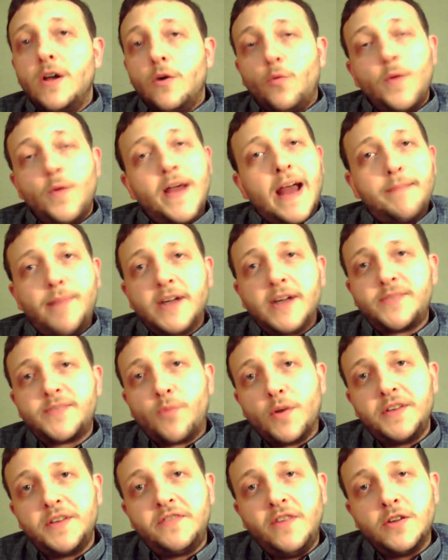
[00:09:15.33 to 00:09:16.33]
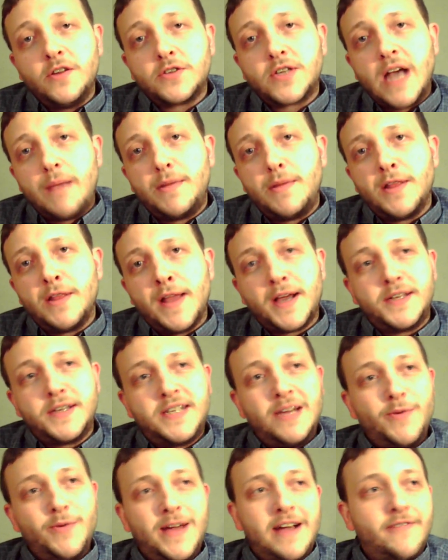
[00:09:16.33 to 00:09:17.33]
We got a bunch more of these videos coming. Like I
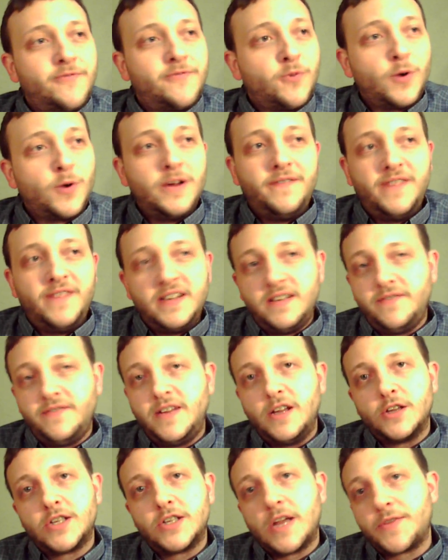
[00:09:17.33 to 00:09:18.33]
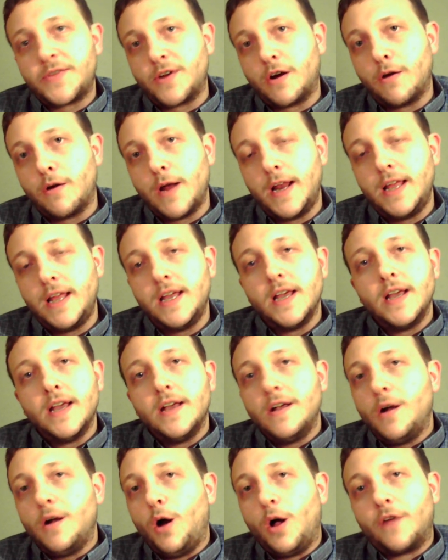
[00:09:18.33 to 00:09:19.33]
said, we got 40, 50 videos out there already.
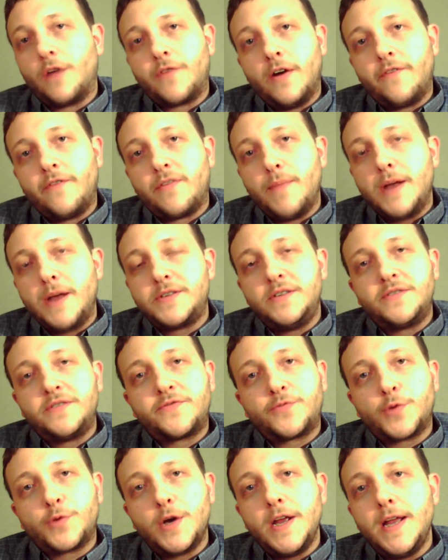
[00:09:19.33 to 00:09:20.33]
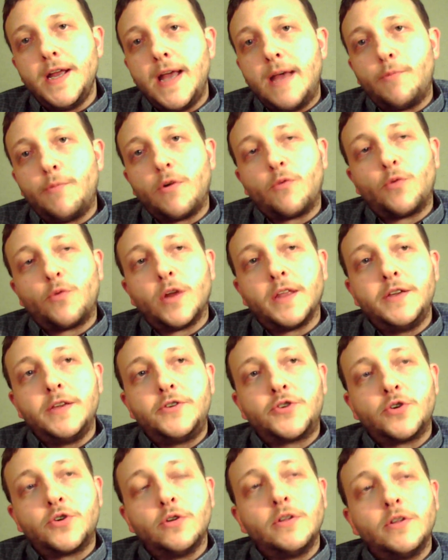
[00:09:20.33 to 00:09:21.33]
All of our information is free, and we really,
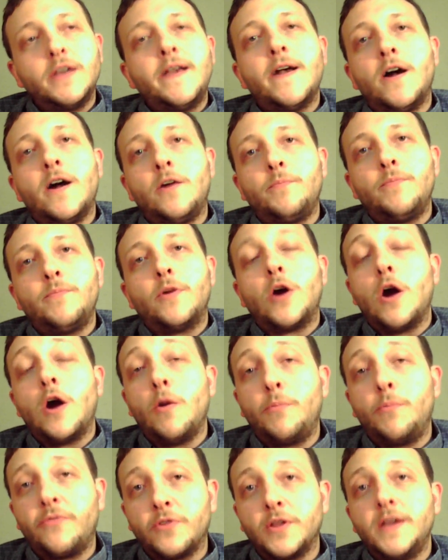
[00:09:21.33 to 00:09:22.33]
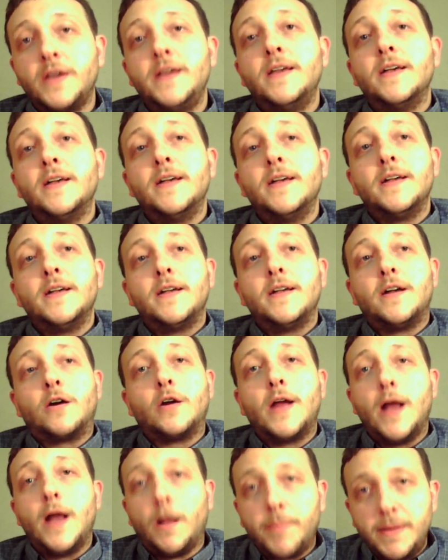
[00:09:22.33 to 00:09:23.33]
truly hopefully,
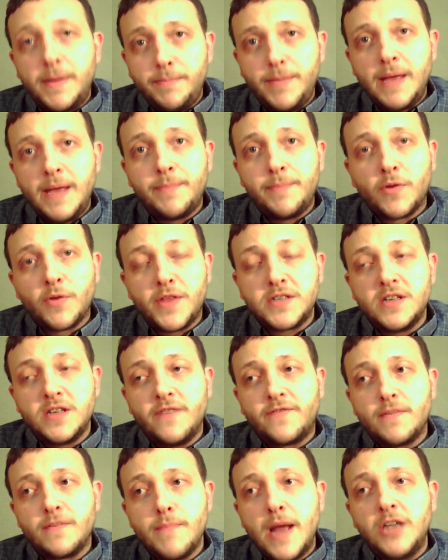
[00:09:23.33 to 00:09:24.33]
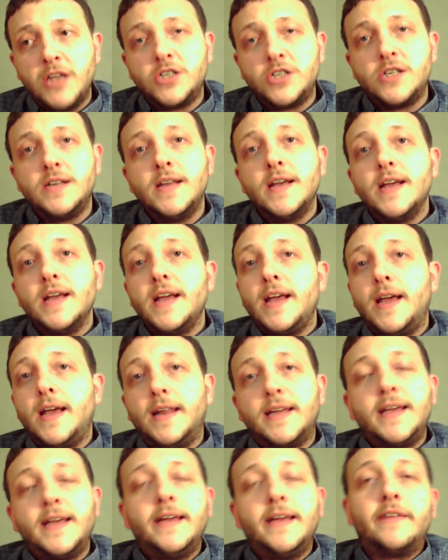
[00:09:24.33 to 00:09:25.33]
are helping people with this information.
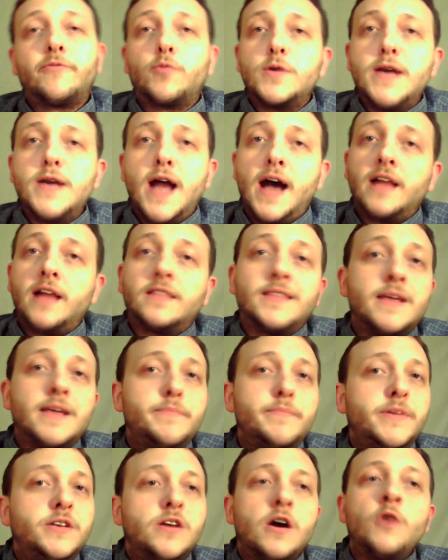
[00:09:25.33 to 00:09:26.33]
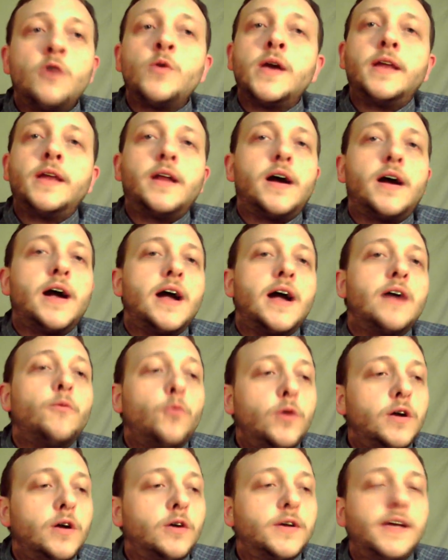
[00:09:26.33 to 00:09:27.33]
And again, if we're not, let me know, and I
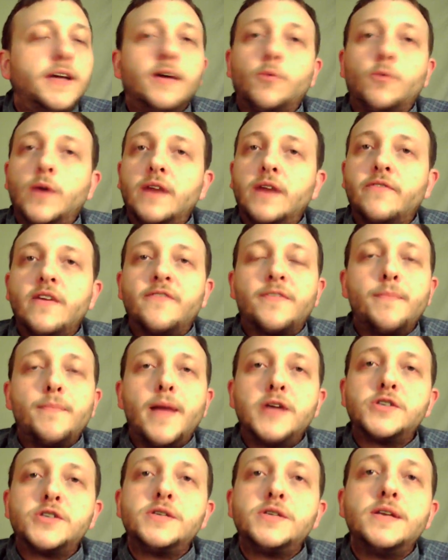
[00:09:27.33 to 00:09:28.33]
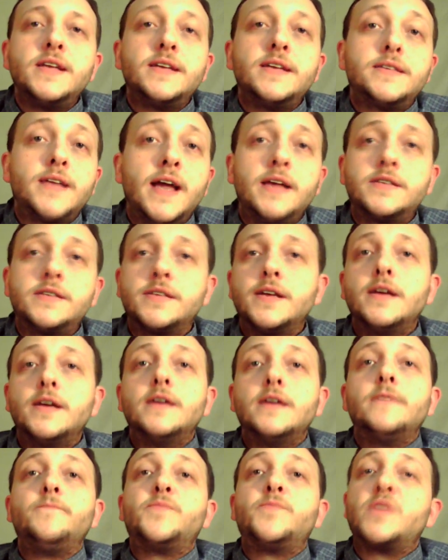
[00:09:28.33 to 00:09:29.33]
will get whatever information it takes
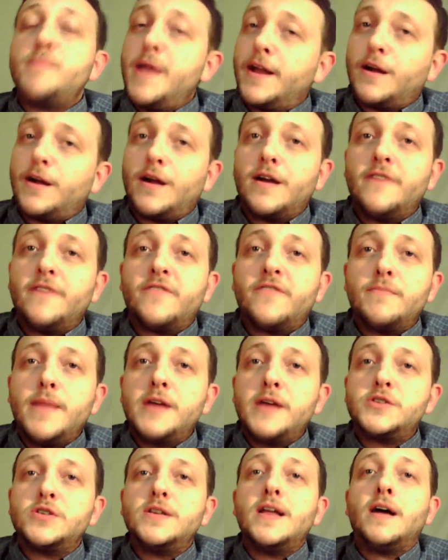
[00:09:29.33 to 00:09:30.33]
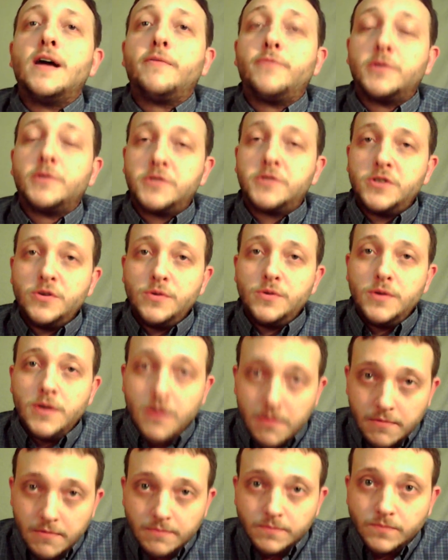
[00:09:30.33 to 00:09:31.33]
to make our information helpful to
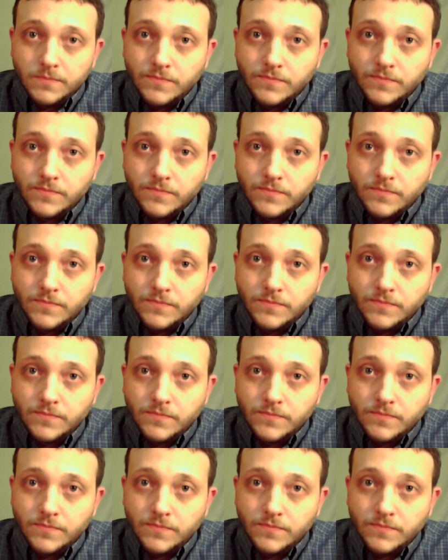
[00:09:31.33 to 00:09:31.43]
you.